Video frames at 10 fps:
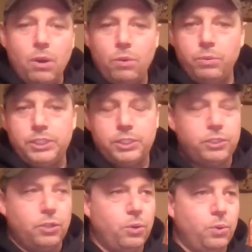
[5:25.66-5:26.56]

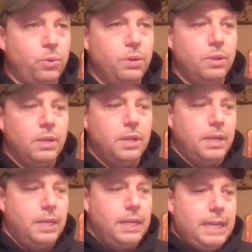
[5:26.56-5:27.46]
show
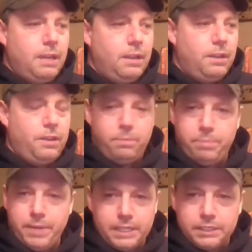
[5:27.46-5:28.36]
the
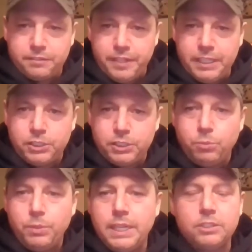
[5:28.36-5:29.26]
biggest fish. We
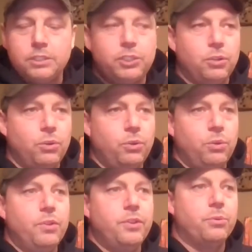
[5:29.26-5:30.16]
like to show
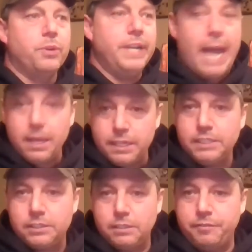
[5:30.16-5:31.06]
the realities
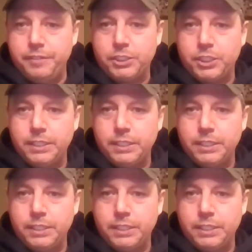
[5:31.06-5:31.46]
of fishing.